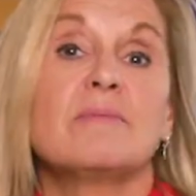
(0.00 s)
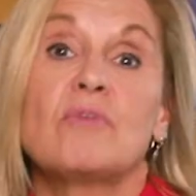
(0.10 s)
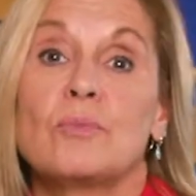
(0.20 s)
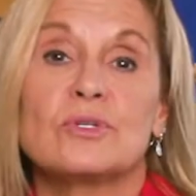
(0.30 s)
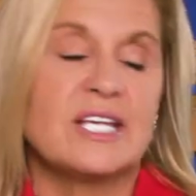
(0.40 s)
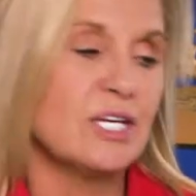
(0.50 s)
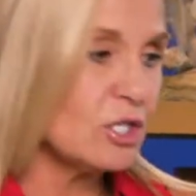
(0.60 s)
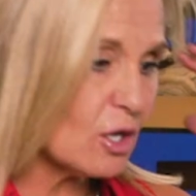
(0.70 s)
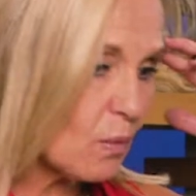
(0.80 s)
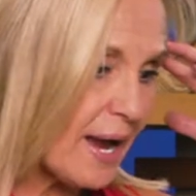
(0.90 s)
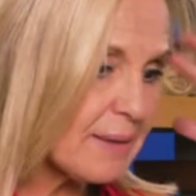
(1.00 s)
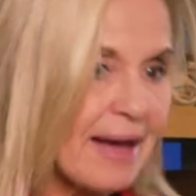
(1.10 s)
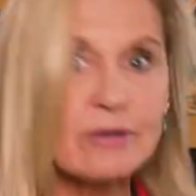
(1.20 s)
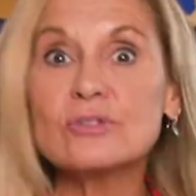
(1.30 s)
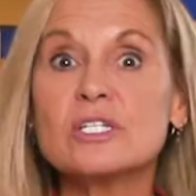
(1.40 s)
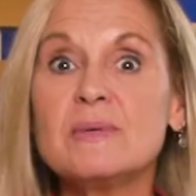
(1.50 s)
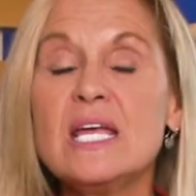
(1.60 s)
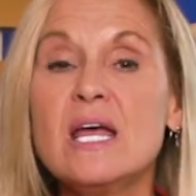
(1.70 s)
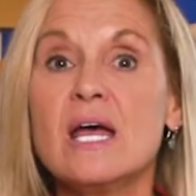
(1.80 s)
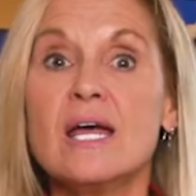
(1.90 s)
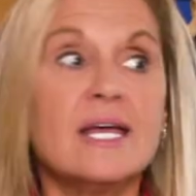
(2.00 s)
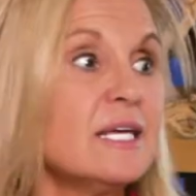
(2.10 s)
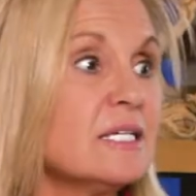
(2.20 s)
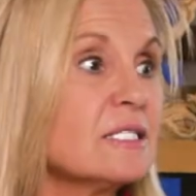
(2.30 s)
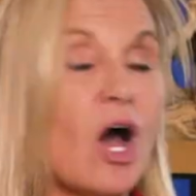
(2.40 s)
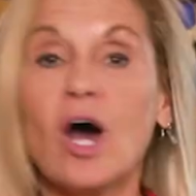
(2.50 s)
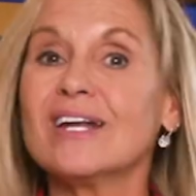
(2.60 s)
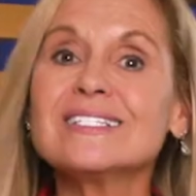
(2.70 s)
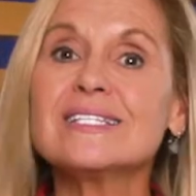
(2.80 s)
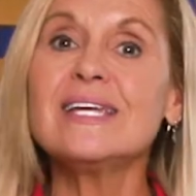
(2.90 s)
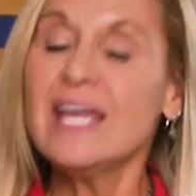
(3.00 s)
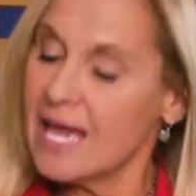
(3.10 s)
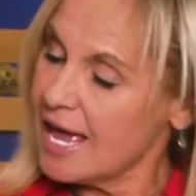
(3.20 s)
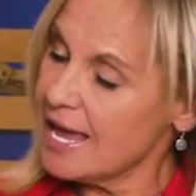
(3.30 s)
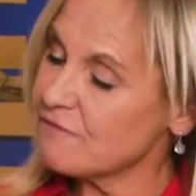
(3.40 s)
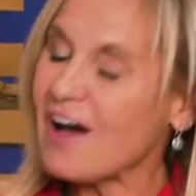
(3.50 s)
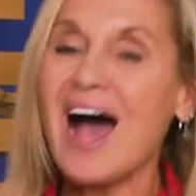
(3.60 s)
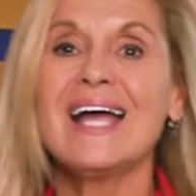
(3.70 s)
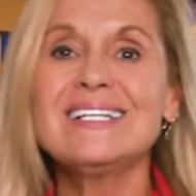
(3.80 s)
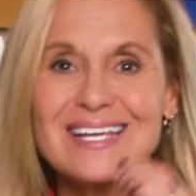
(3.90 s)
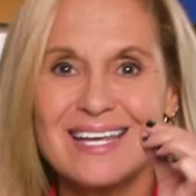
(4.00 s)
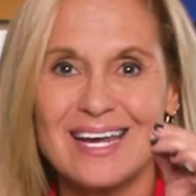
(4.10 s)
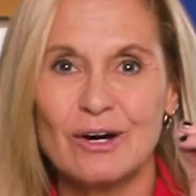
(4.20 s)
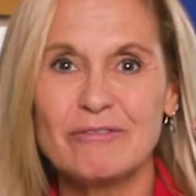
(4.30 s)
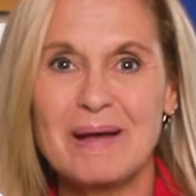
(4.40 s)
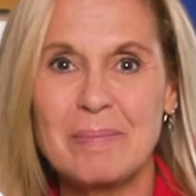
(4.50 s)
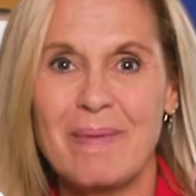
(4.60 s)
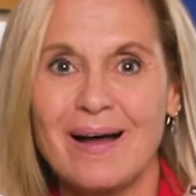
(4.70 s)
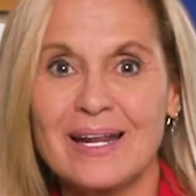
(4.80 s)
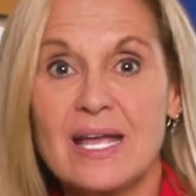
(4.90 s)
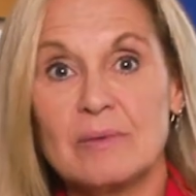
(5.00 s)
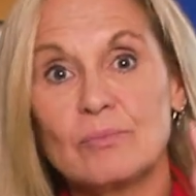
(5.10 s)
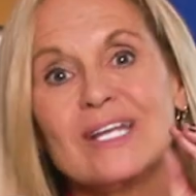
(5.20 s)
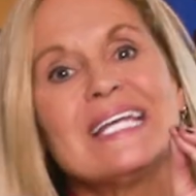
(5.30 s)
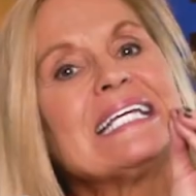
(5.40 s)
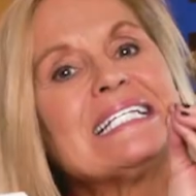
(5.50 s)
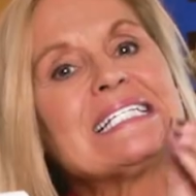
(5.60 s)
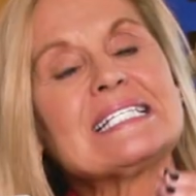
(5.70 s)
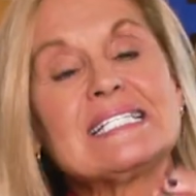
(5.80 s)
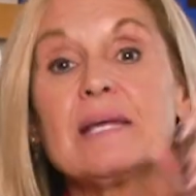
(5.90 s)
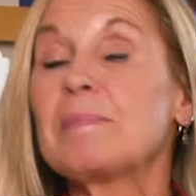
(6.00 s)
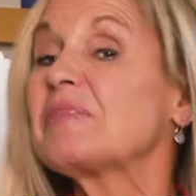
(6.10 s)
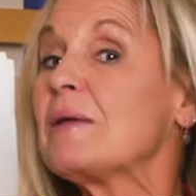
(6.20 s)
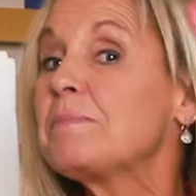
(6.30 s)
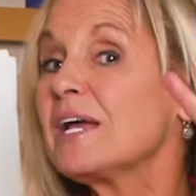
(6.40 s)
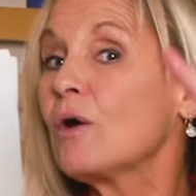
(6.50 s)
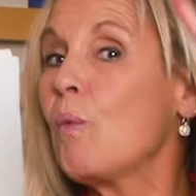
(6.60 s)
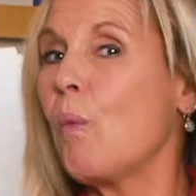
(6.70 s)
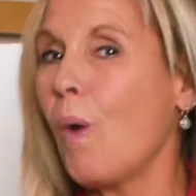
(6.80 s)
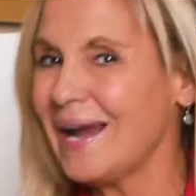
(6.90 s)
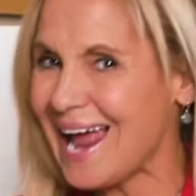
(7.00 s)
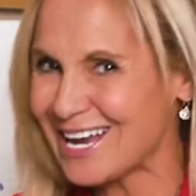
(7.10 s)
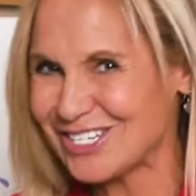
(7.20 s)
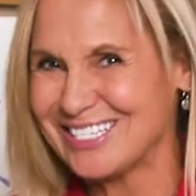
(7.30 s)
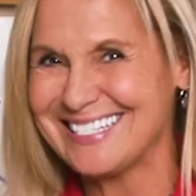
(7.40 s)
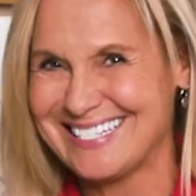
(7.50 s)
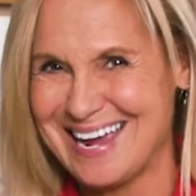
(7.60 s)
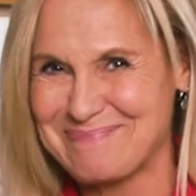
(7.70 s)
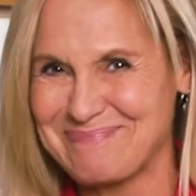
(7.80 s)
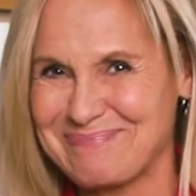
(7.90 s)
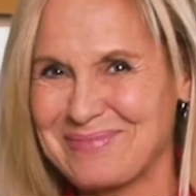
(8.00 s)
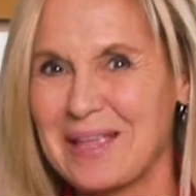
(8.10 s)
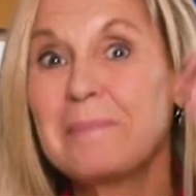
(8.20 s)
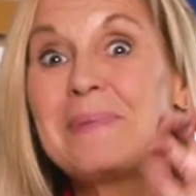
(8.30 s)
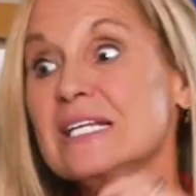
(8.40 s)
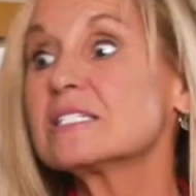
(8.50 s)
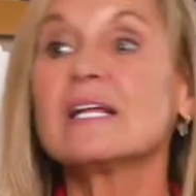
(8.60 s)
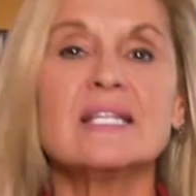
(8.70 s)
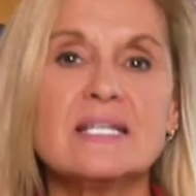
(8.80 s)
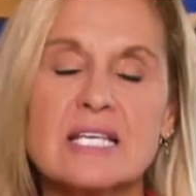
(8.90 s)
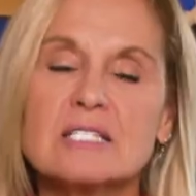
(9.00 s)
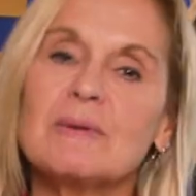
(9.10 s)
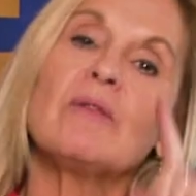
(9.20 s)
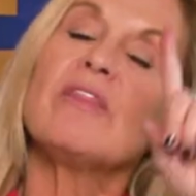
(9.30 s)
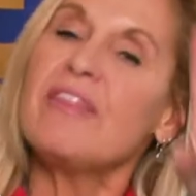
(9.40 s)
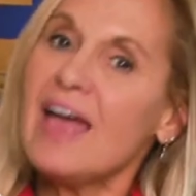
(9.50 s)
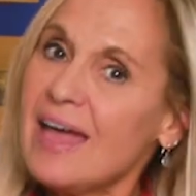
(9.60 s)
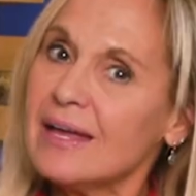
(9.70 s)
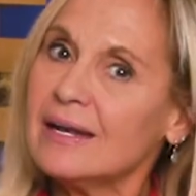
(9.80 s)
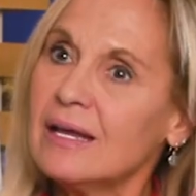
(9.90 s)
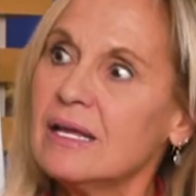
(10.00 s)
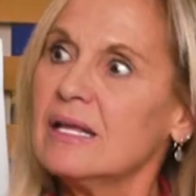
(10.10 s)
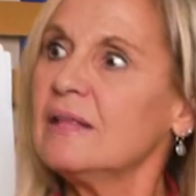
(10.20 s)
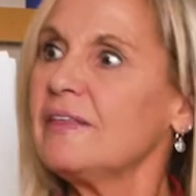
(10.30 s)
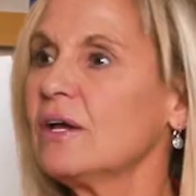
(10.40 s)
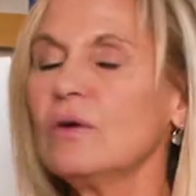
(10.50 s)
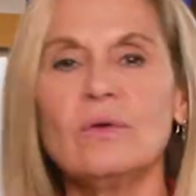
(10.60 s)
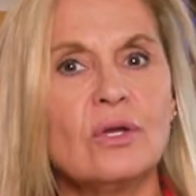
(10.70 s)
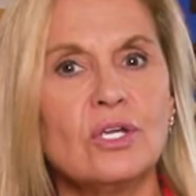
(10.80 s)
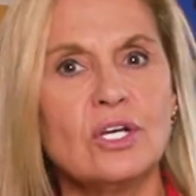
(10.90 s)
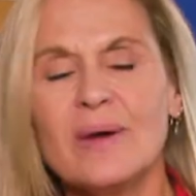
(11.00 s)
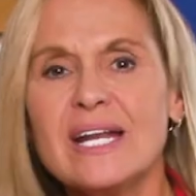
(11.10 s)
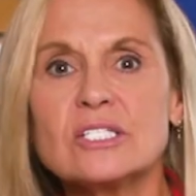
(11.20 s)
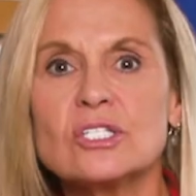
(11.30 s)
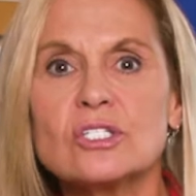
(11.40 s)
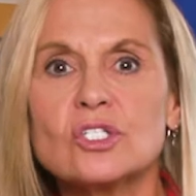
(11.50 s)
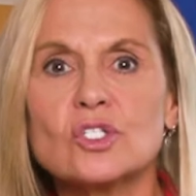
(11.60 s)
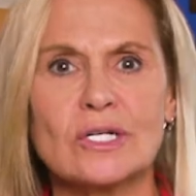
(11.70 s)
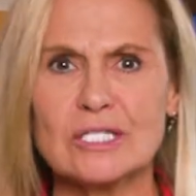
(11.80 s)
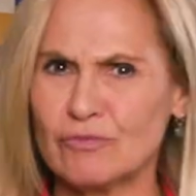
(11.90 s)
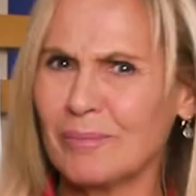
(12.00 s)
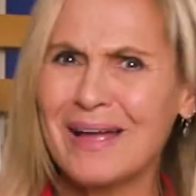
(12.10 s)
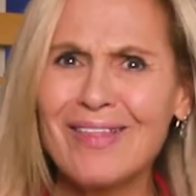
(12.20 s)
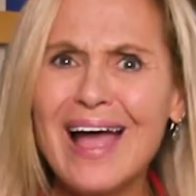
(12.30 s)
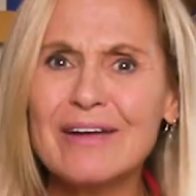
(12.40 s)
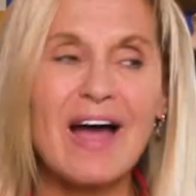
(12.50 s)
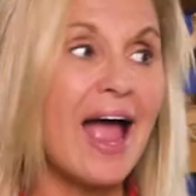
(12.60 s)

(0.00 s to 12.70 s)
of them will say, you know why it matters to me? Is honestly, if I take care of my body and bring it into sync, but they pick one action step based on the assessment, then they go, you know what, it's transformed my life.